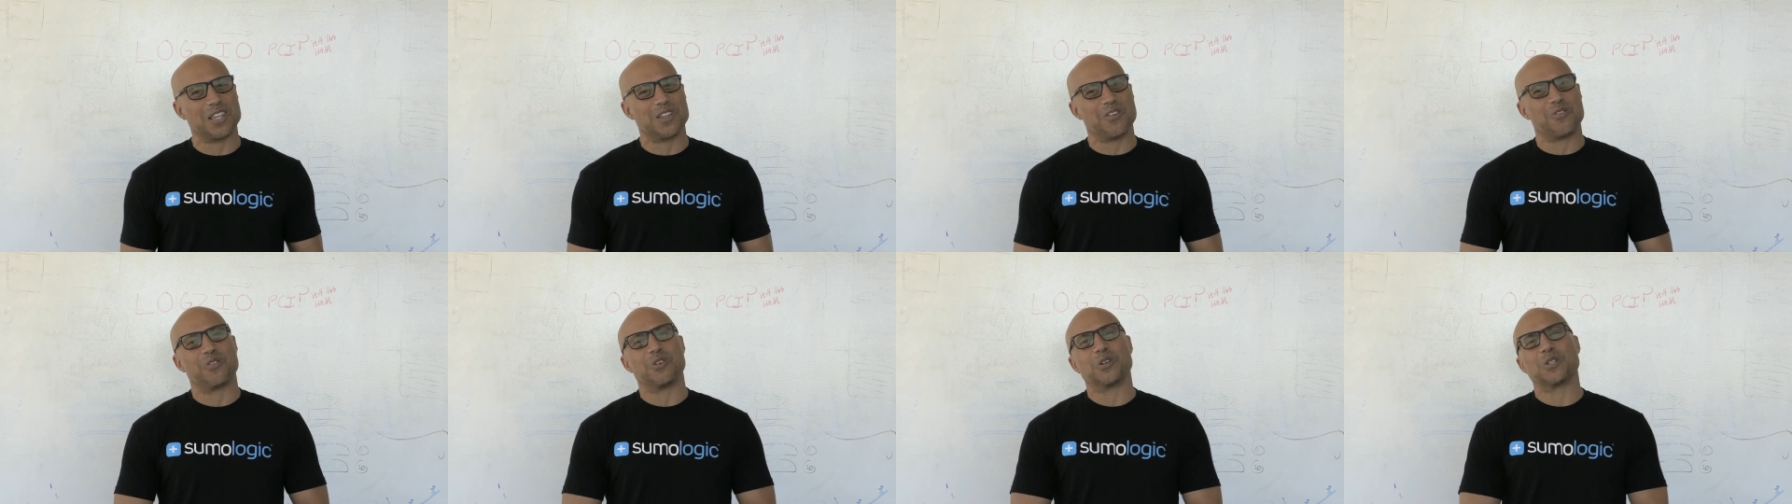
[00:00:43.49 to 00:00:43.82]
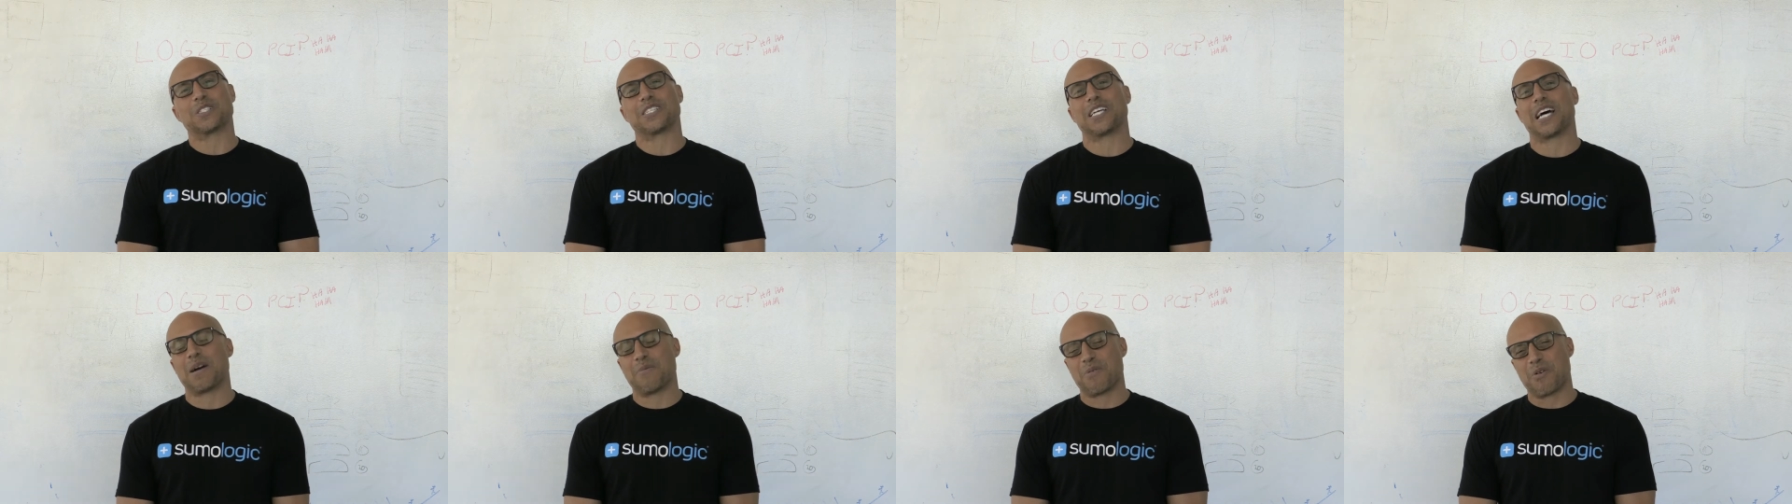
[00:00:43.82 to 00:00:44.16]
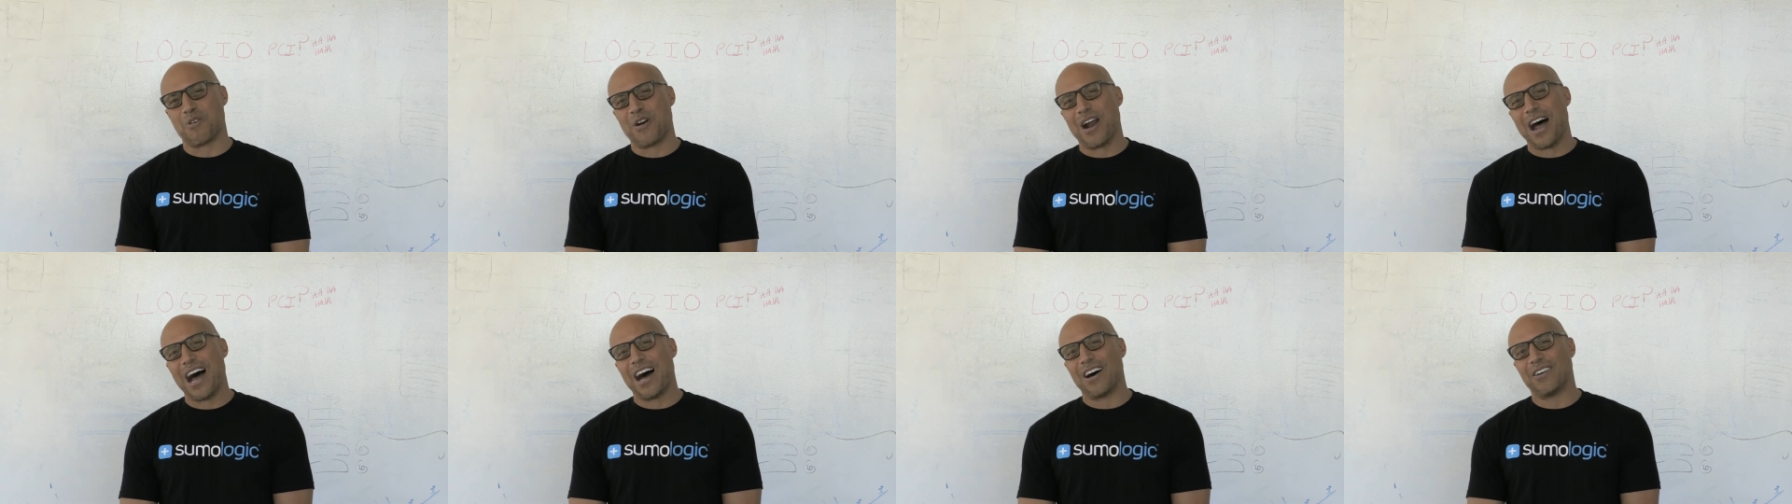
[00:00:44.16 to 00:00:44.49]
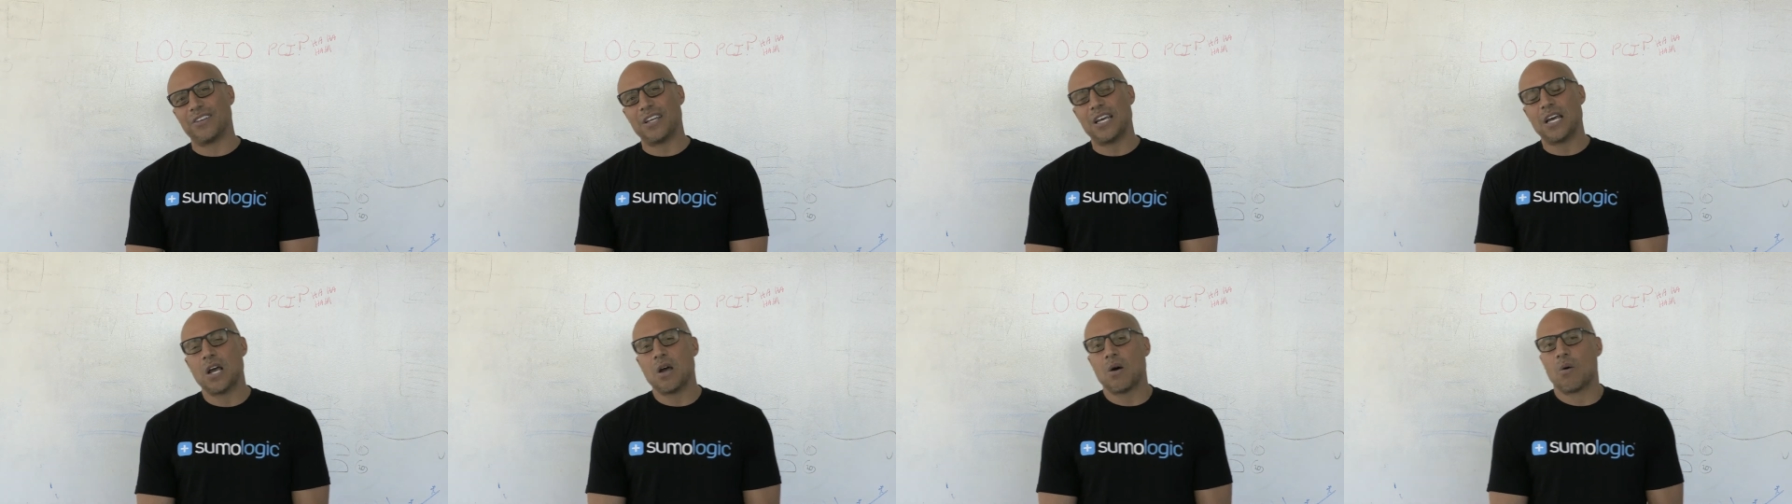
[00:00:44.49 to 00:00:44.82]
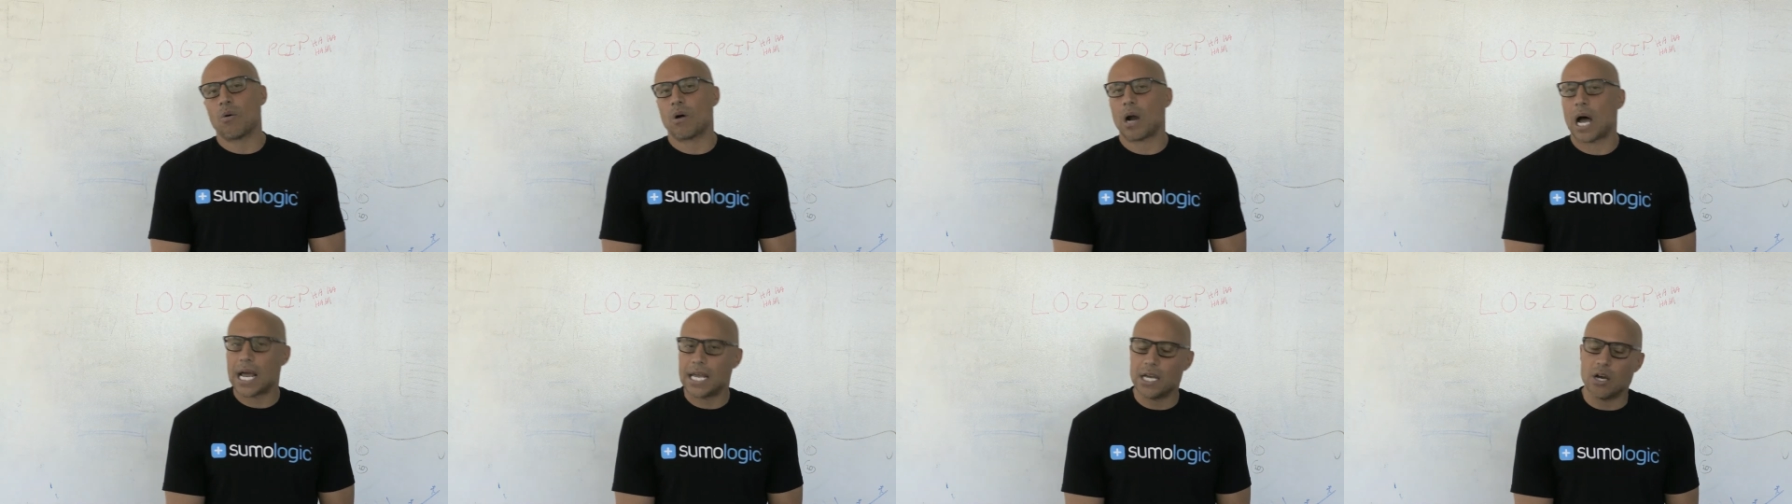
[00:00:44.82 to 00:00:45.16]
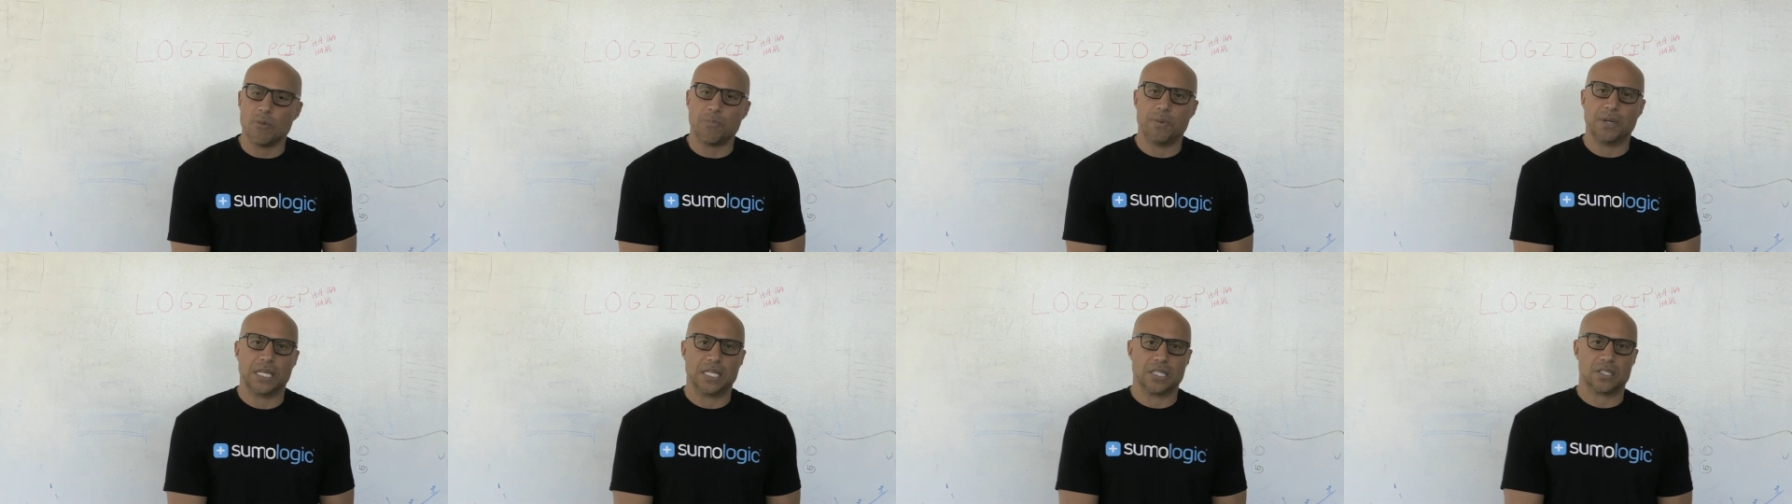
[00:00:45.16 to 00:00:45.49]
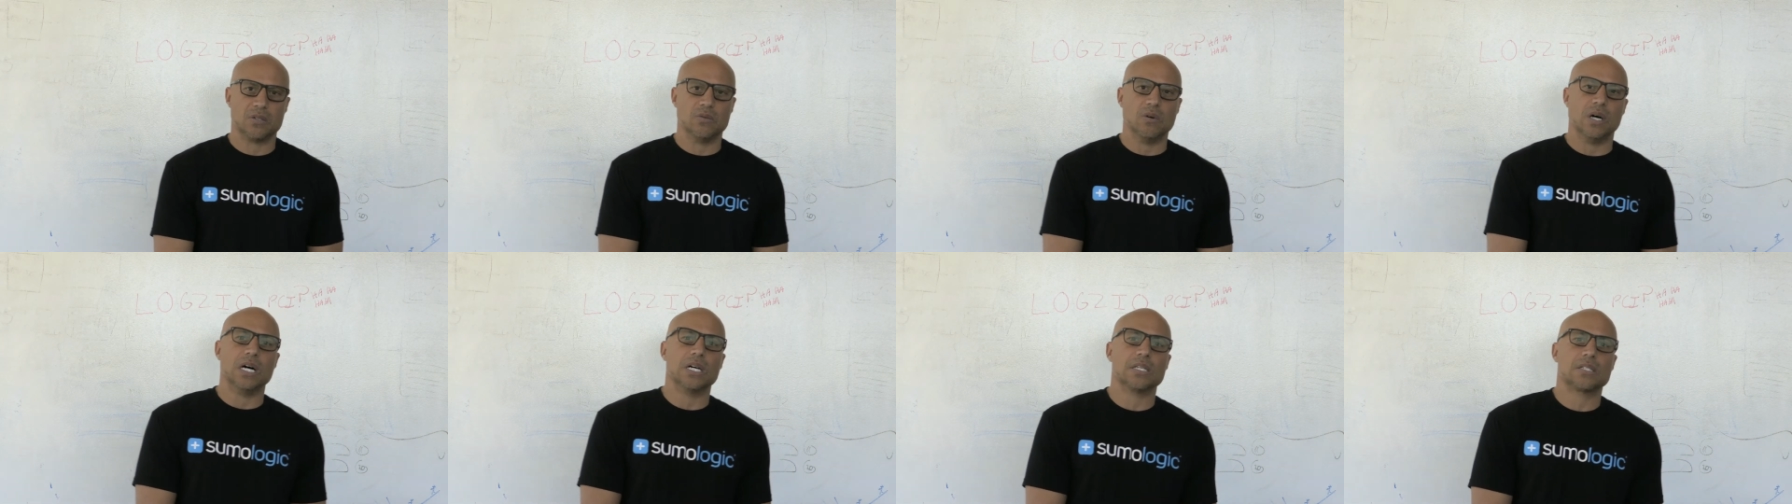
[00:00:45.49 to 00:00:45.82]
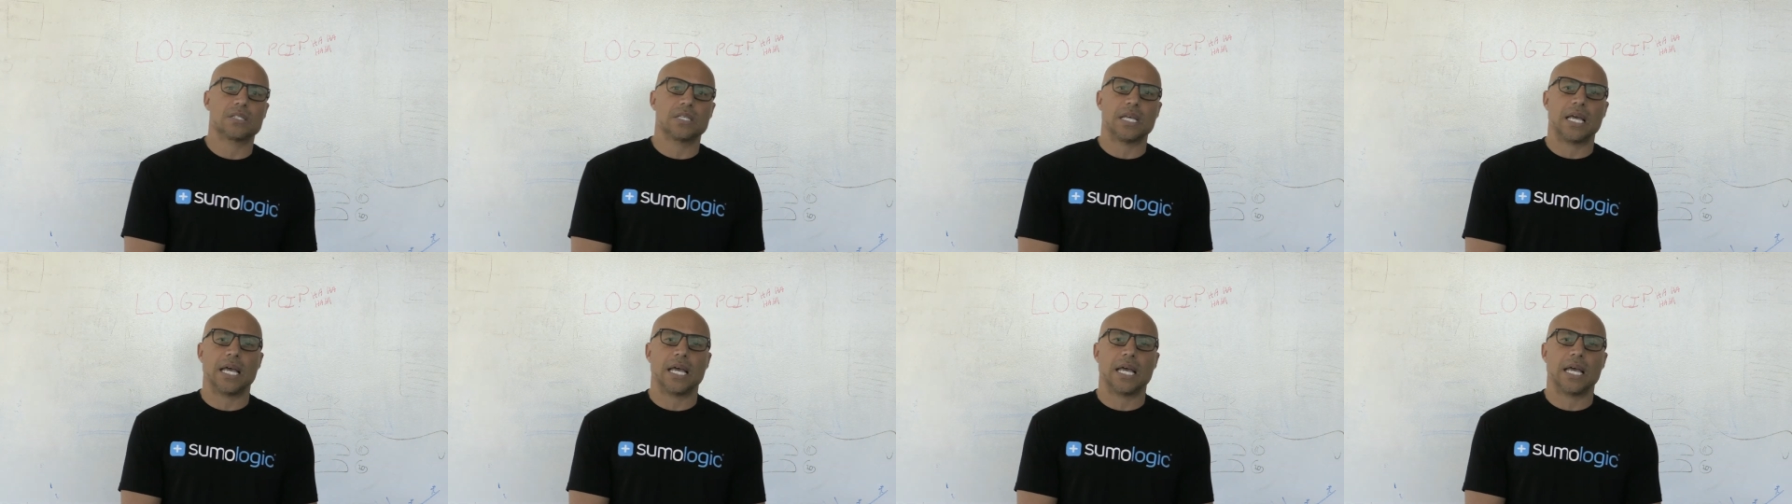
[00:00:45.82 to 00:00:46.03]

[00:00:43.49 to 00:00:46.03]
the first time around, were eye-opening to us.